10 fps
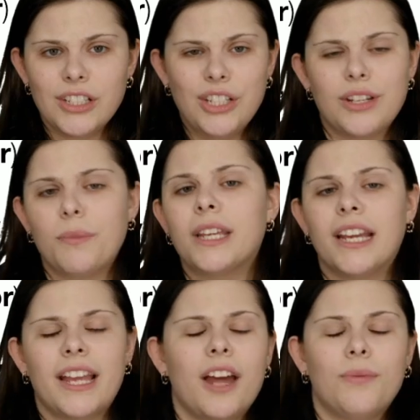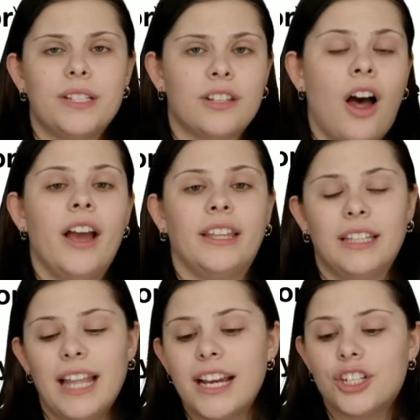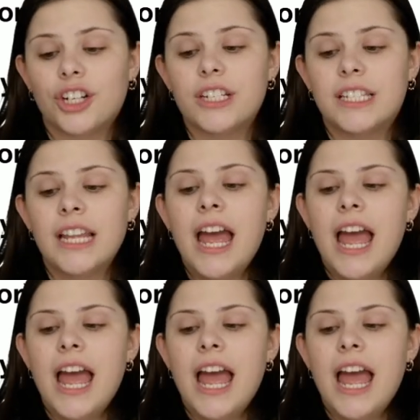So something, again, we saw in the lectures.